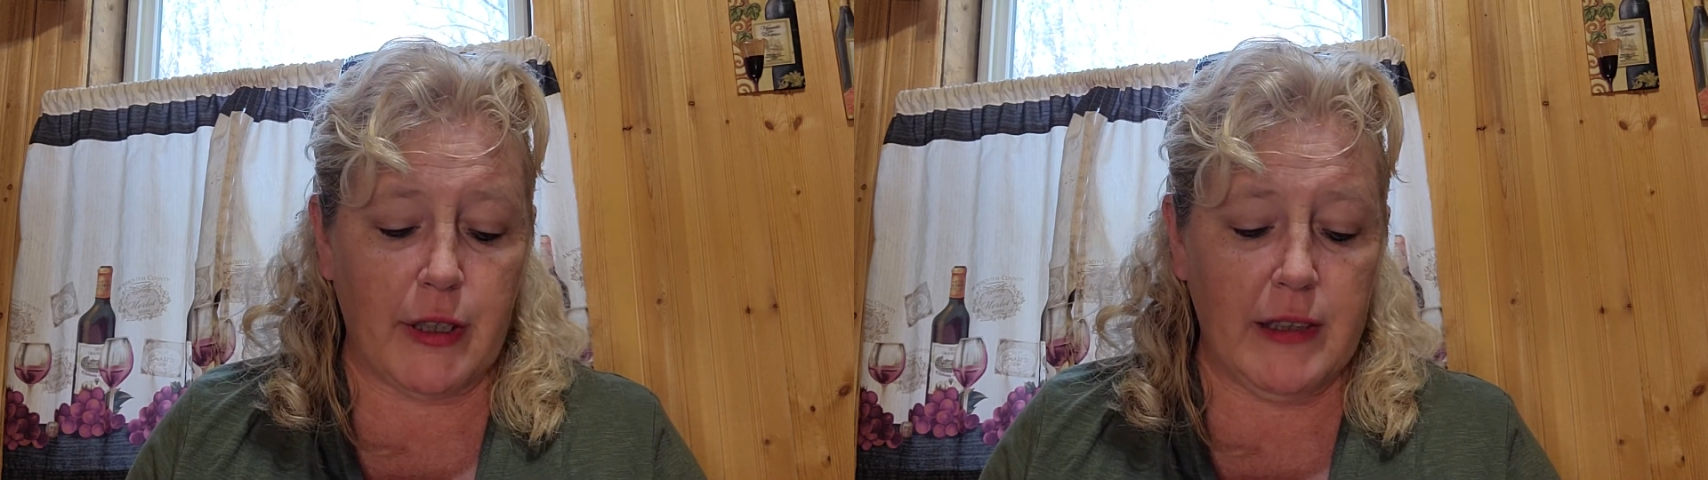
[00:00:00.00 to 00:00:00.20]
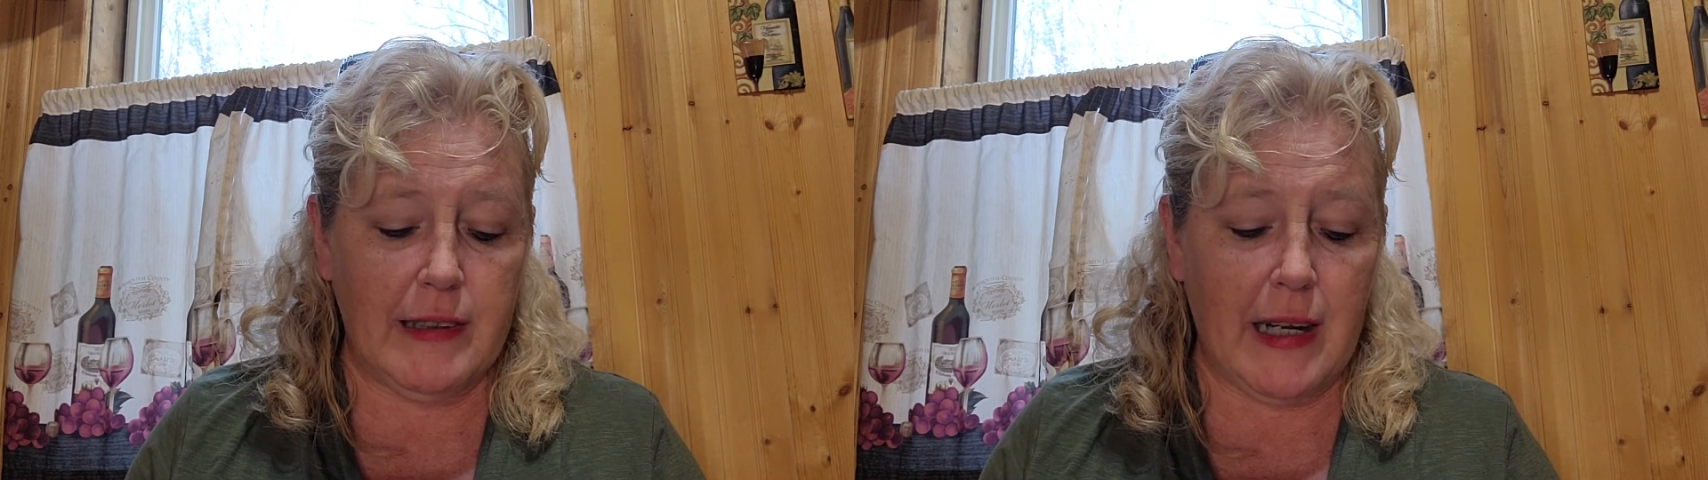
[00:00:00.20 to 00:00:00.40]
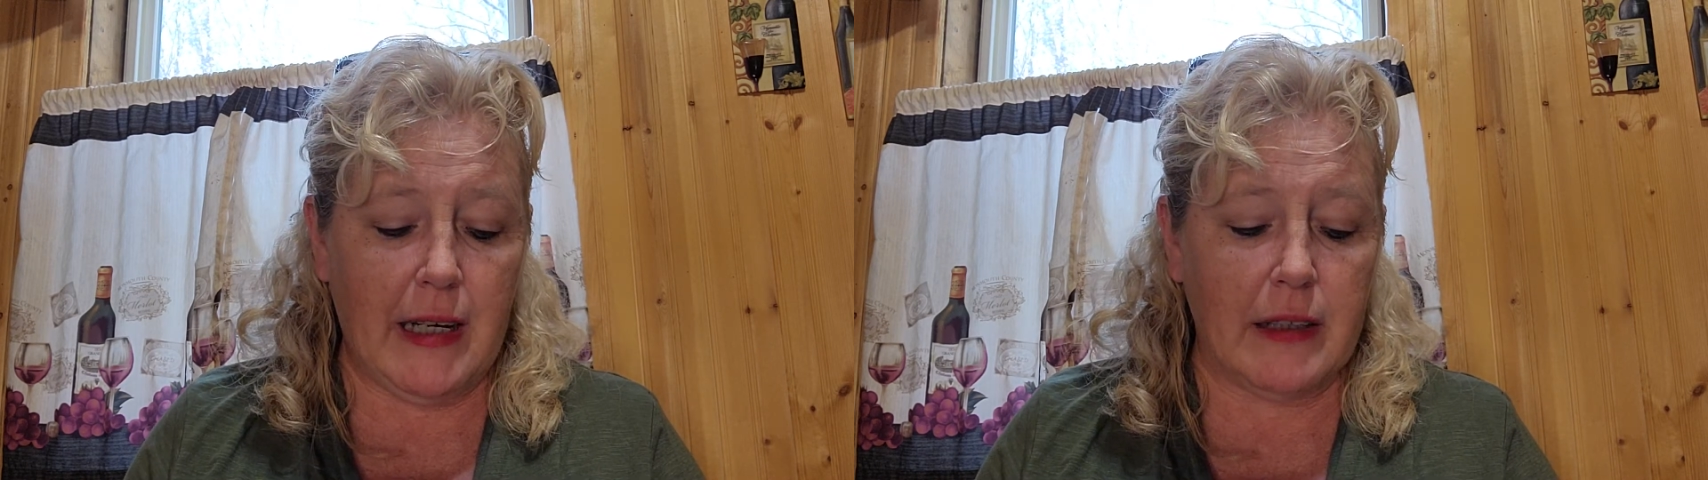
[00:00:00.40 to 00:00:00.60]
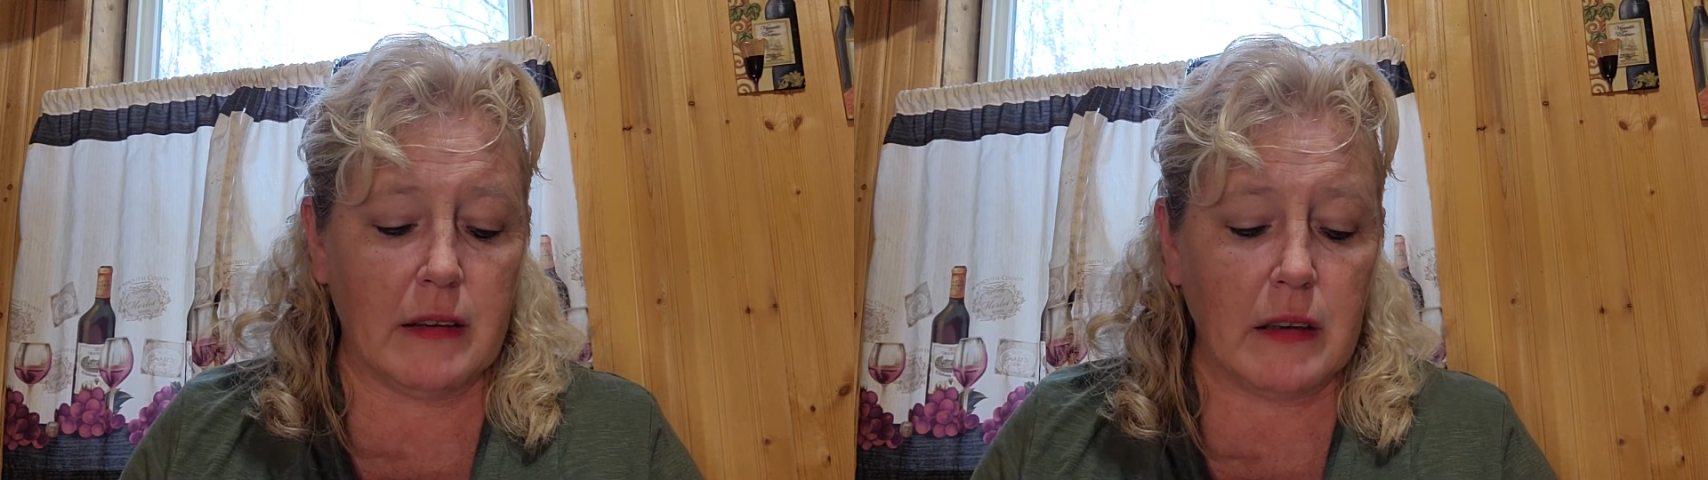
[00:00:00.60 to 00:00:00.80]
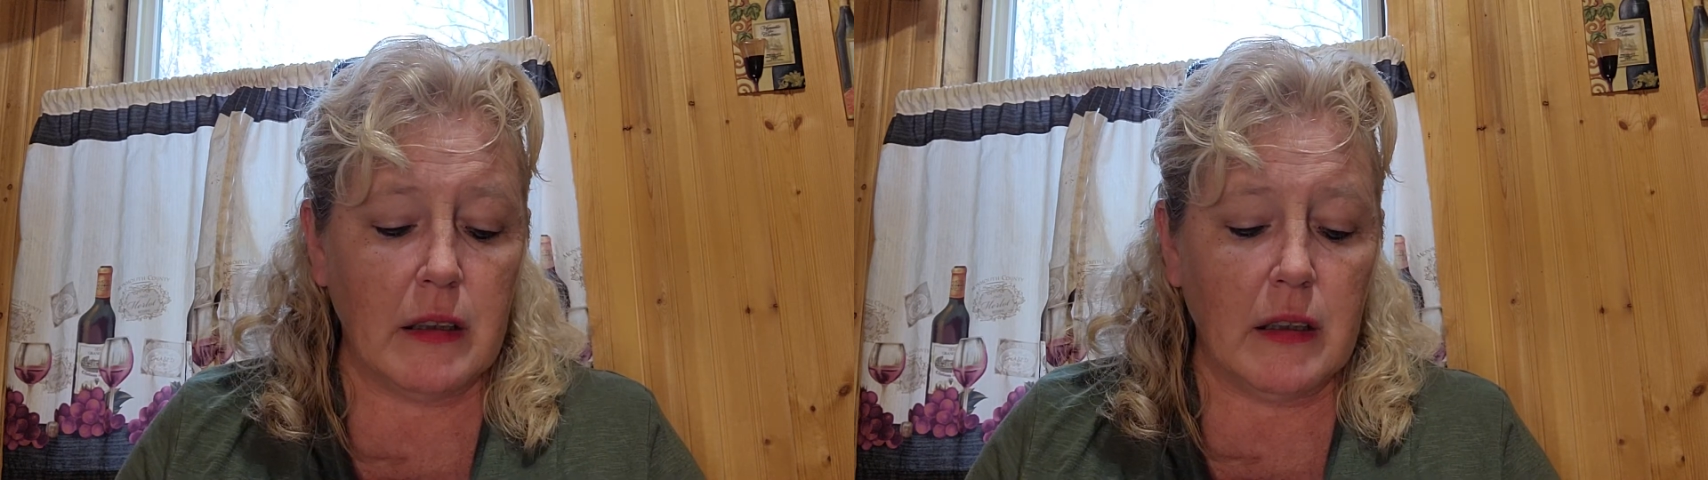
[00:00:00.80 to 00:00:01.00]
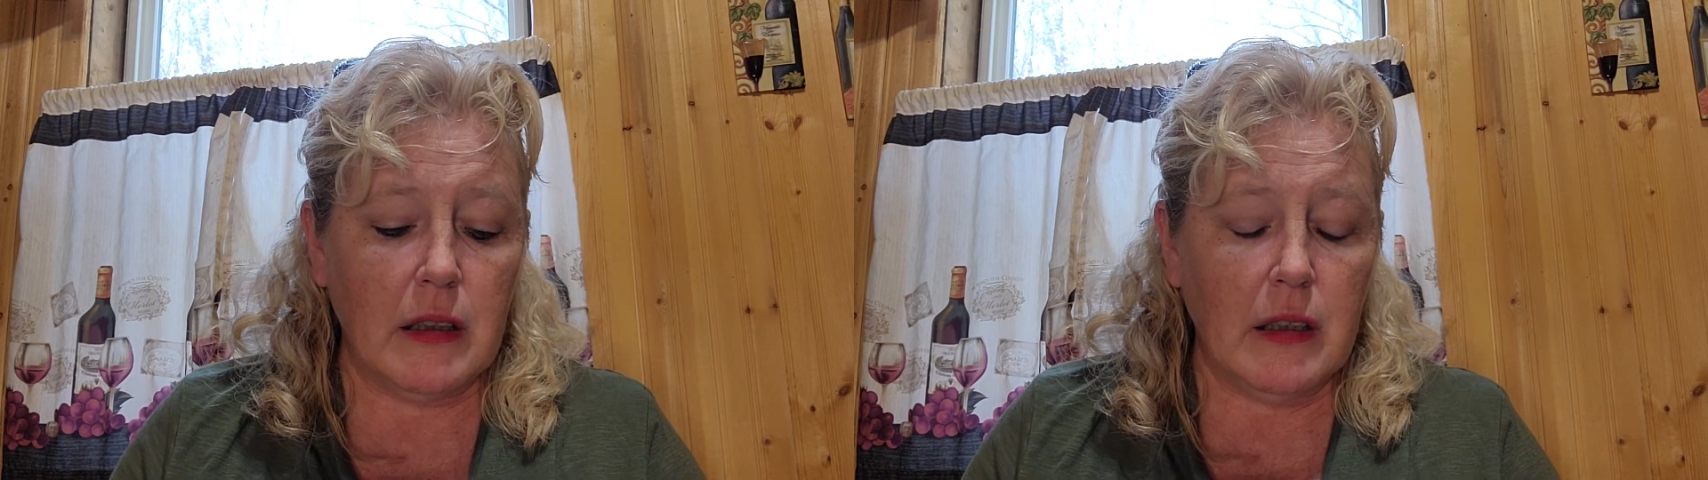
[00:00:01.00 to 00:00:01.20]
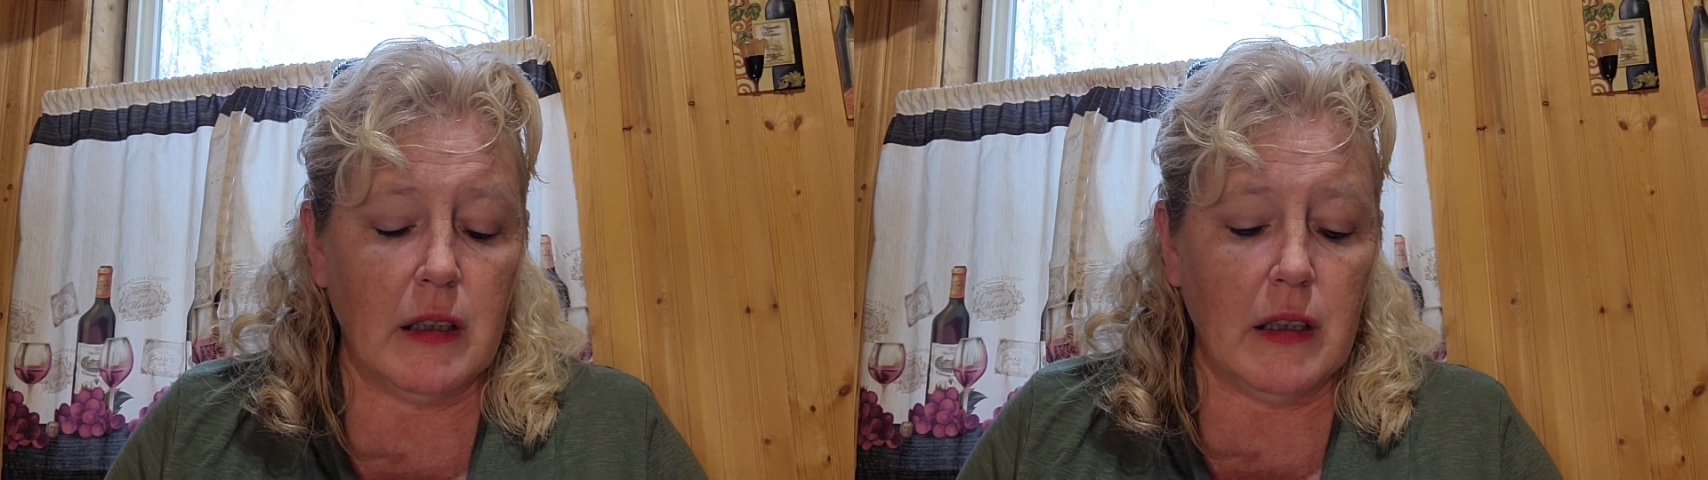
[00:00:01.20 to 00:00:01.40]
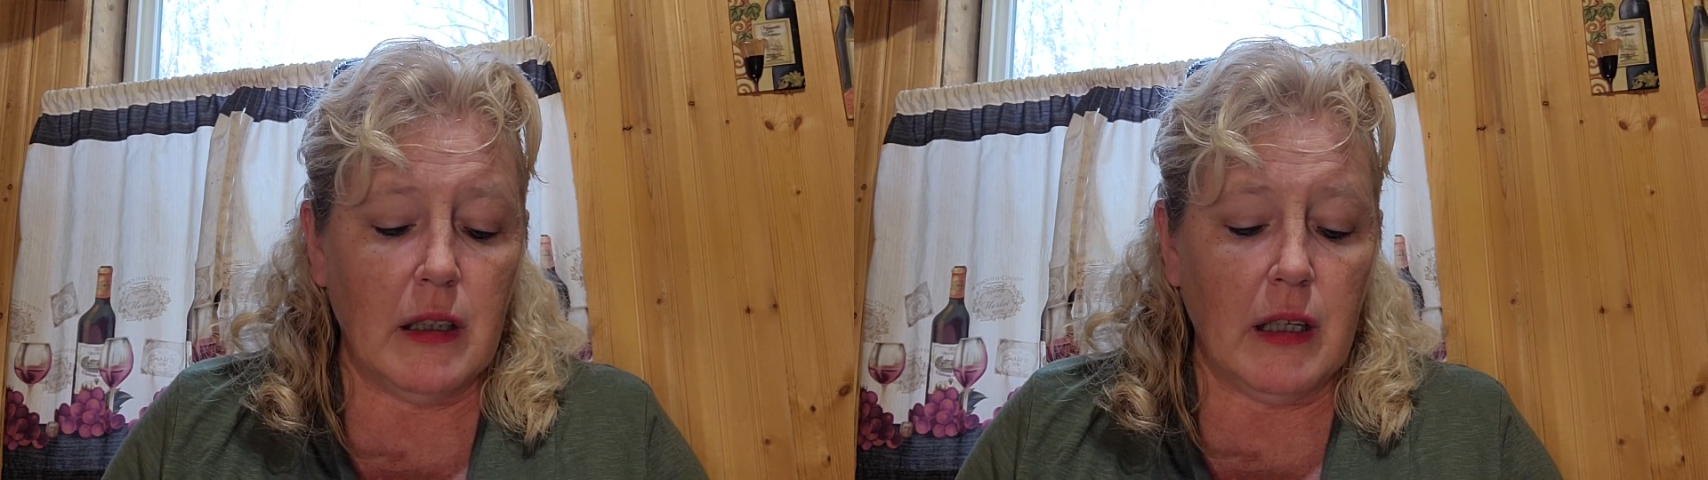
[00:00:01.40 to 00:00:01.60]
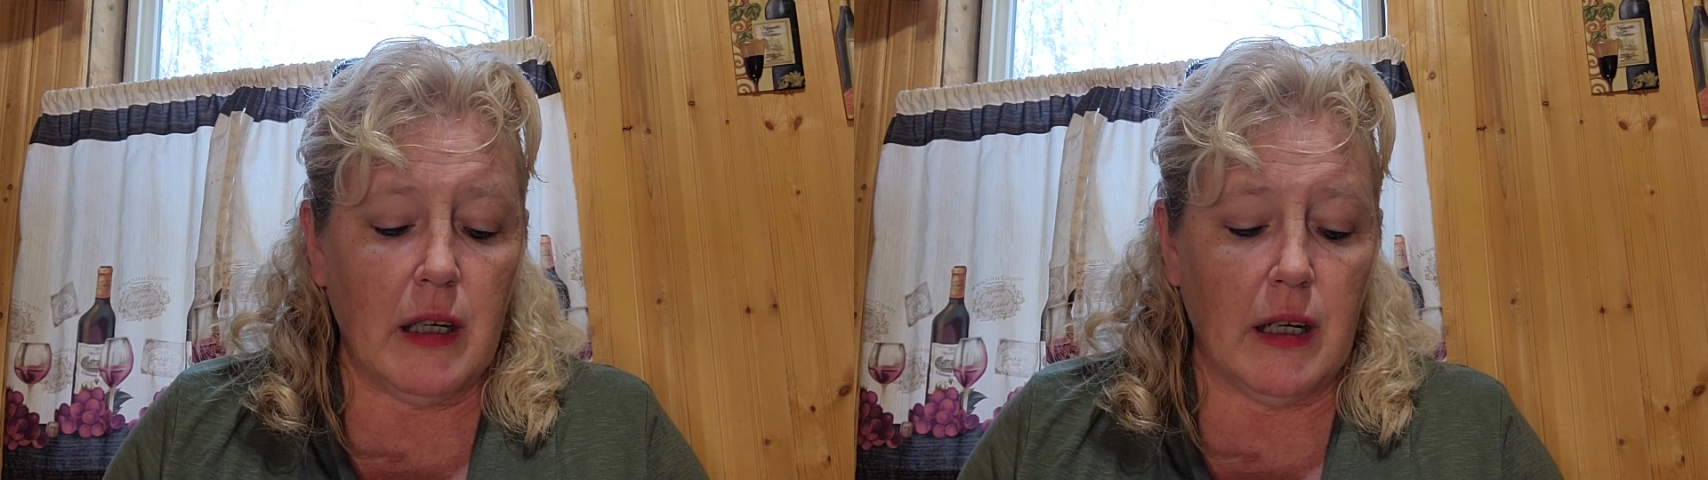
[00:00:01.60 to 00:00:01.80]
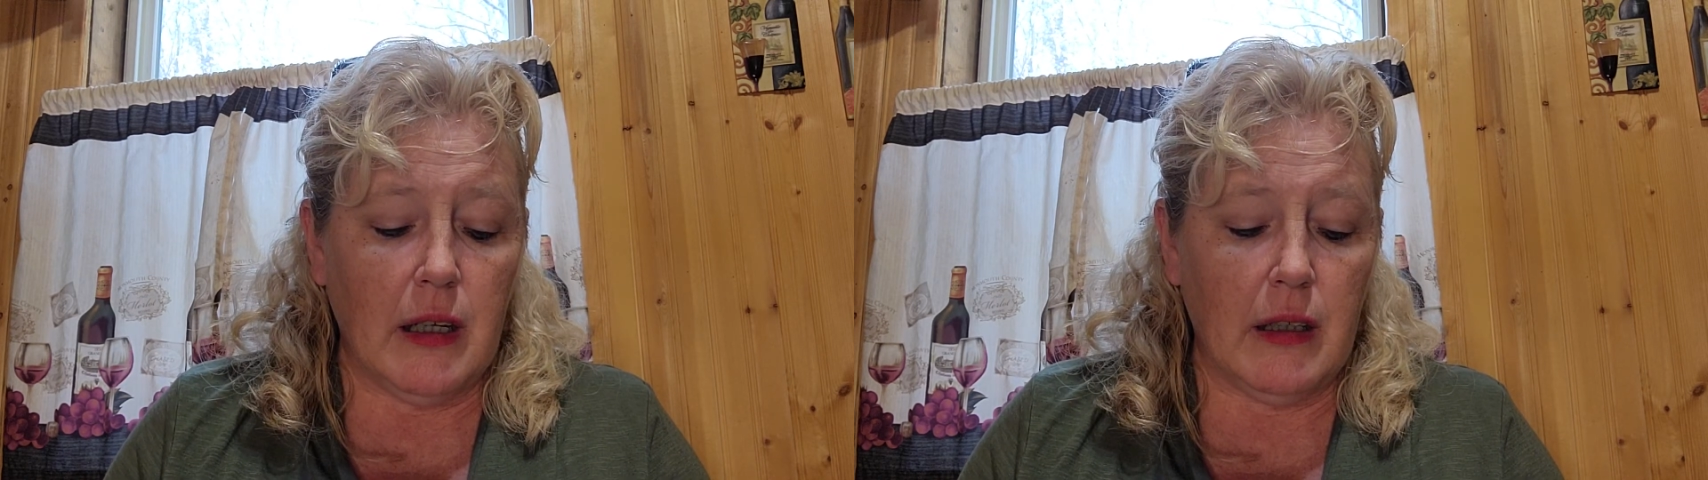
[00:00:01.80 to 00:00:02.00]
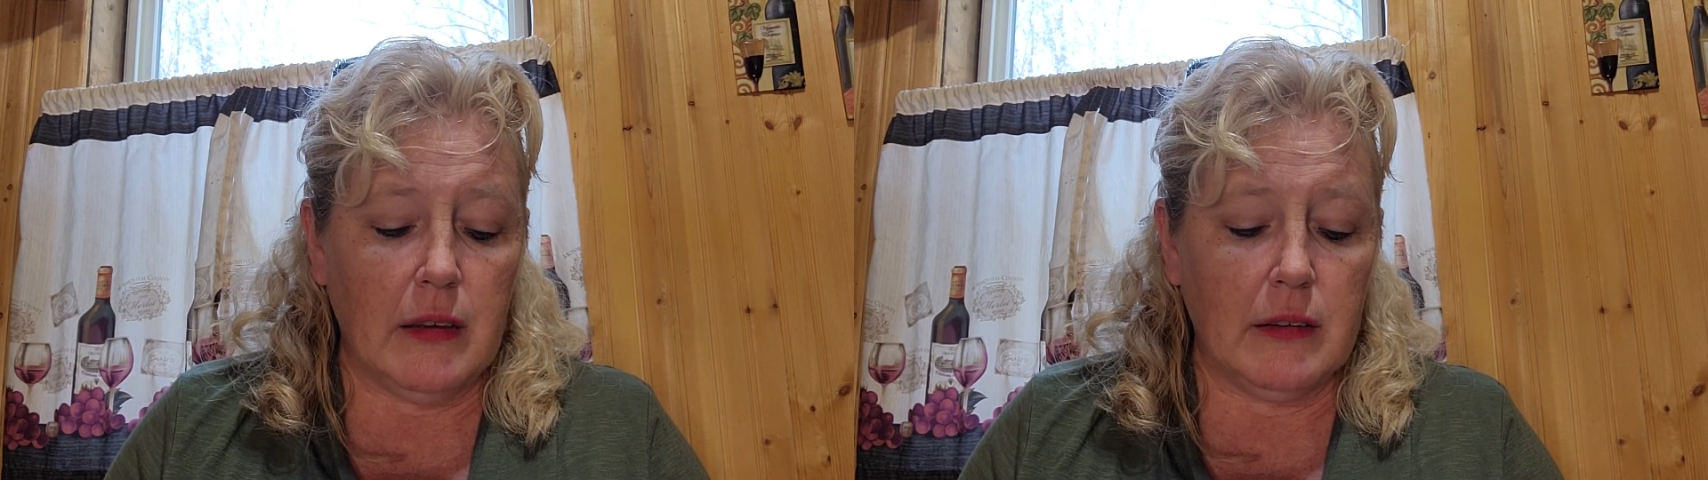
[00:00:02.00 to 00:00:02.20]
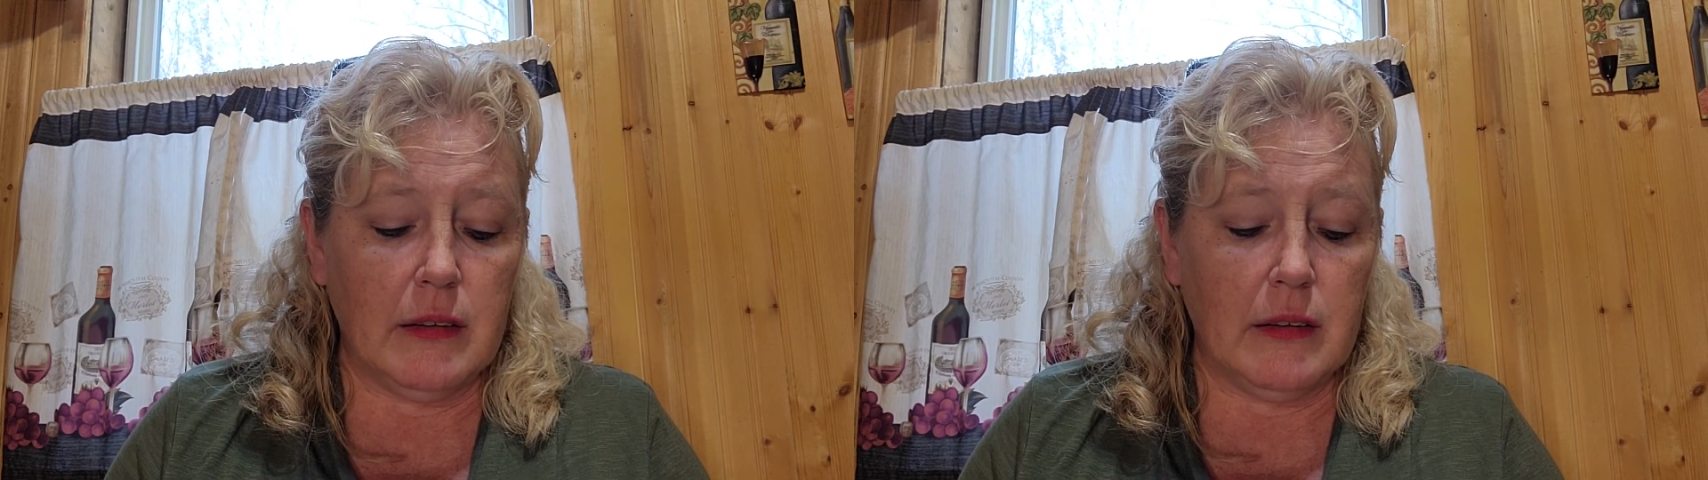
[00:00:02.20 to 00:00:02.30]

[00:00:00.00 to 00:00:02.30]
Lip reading: day. I